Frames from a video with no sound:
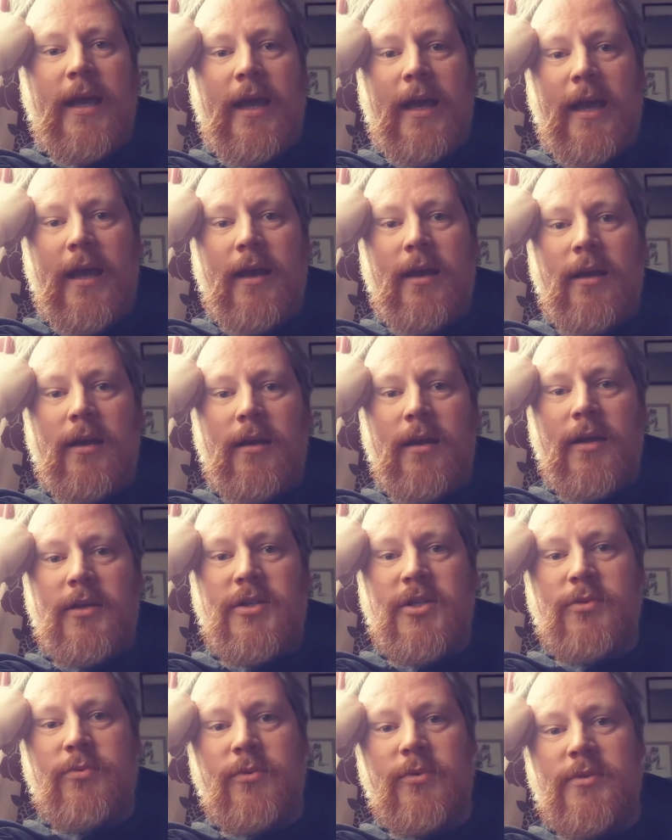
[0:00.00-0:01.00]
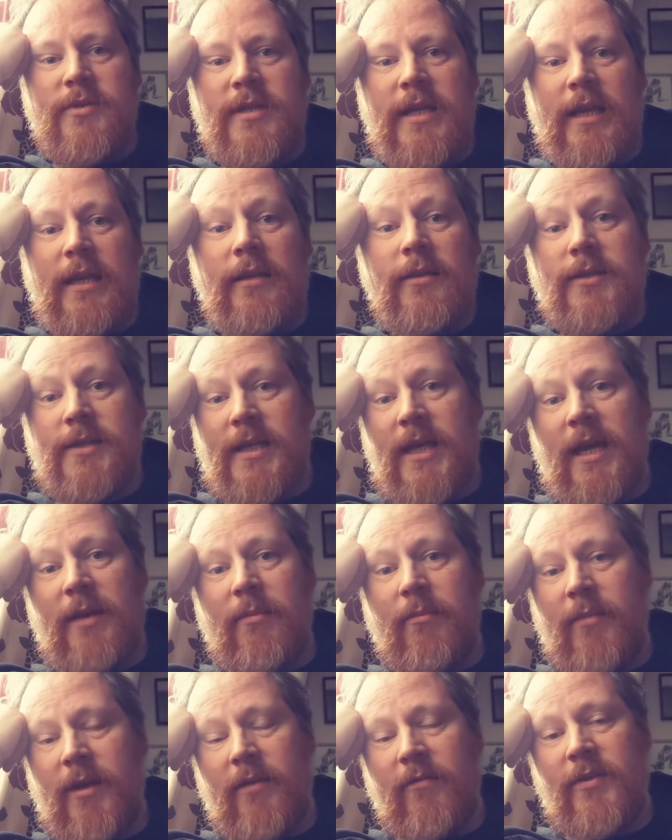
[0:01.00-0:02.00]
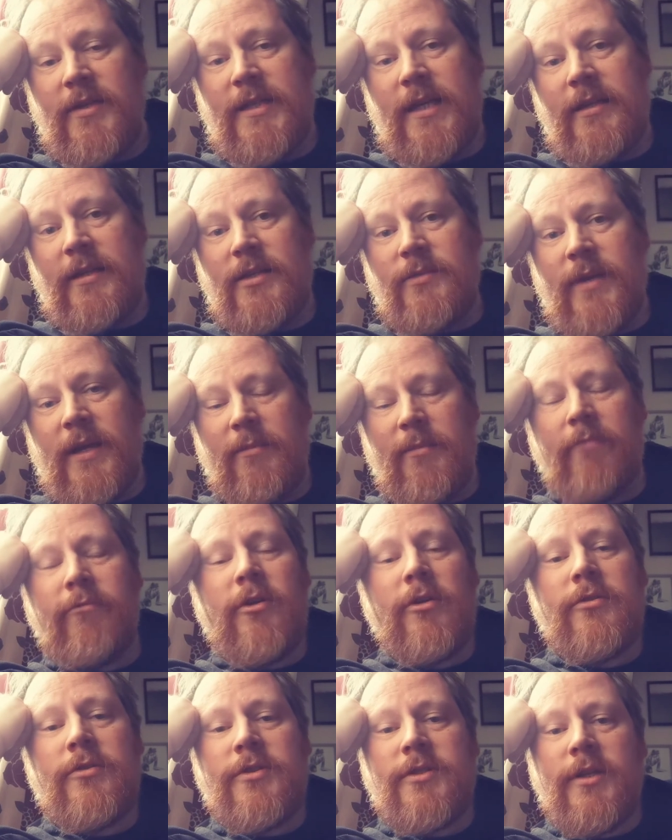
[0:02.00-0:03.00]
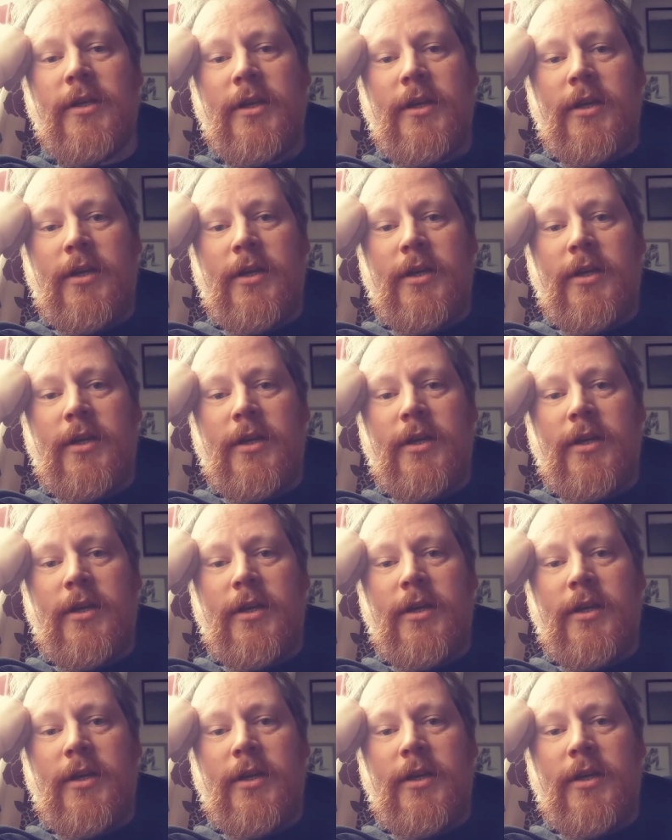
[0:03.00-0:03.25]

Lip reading: and I just want to take a little time every day this week in my vlogs